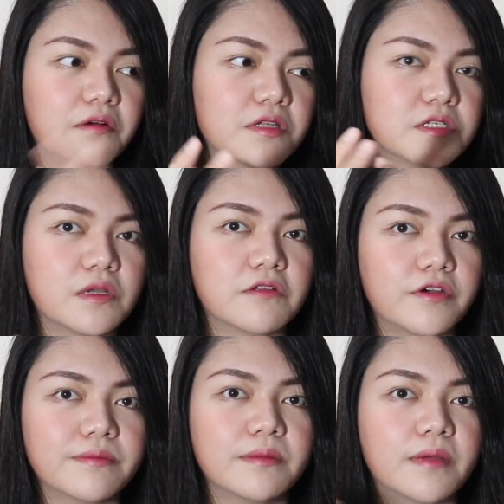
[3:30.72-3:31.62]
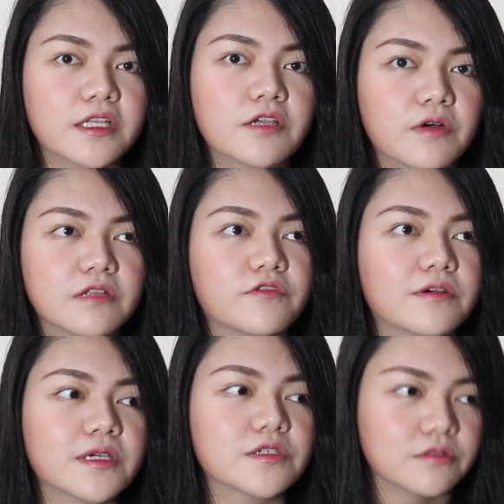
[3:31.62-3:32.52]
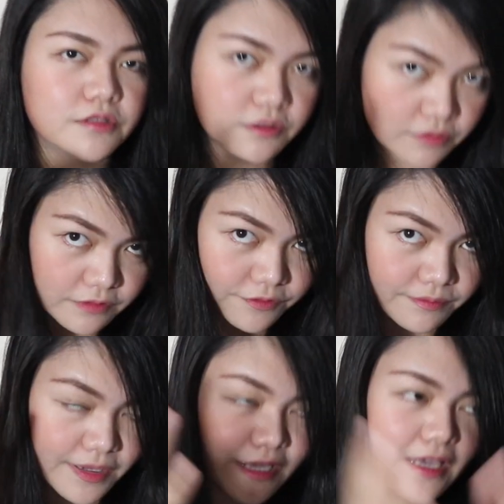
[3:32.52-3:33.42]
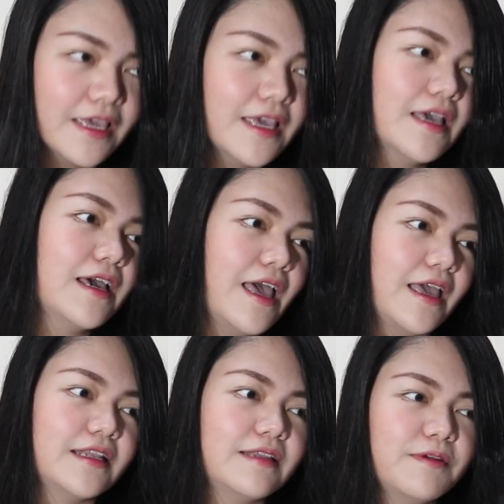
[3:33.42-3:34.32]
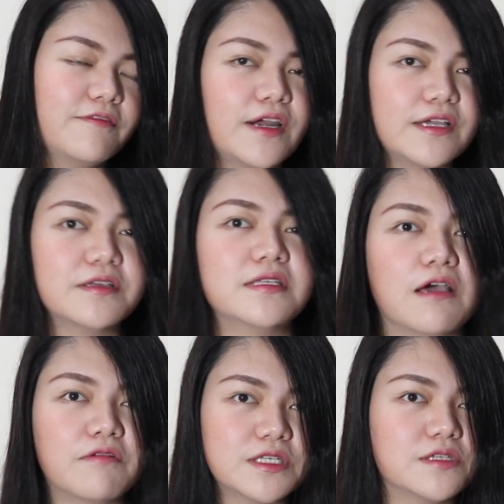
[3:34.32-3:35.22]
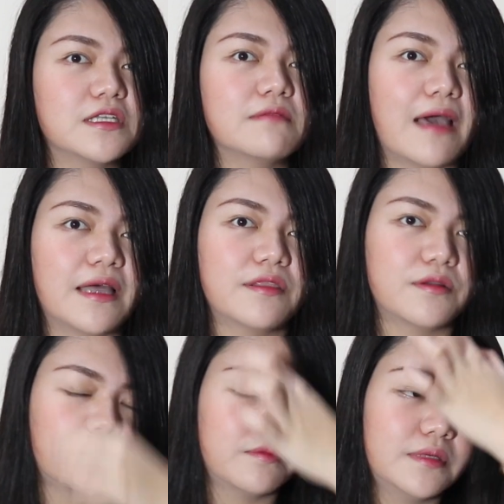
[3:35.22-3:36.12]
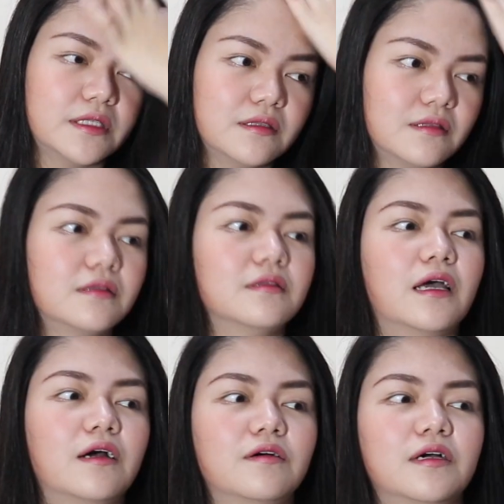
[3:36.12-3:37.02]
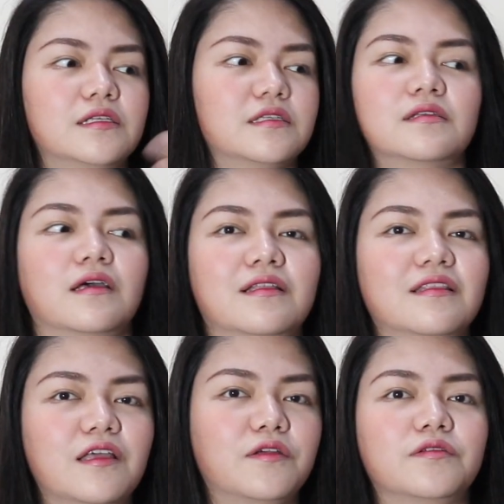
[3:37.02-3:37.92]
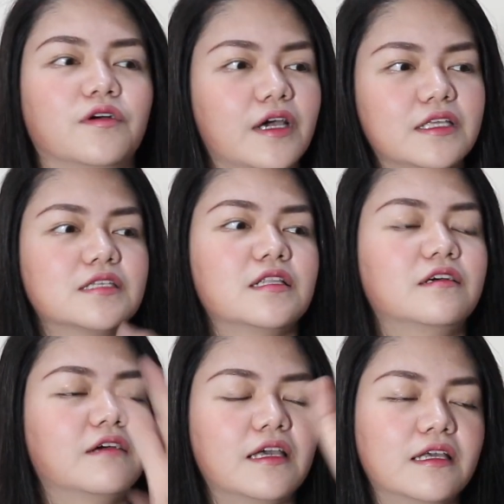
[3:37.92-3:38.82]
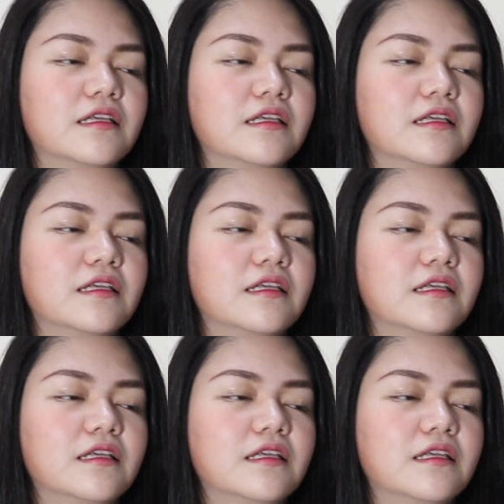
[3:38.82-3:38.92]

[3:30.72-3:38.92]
towels, one for my body, one for my shoulder, one for my head. Before I was using bathrobe, but now I don't know. I just like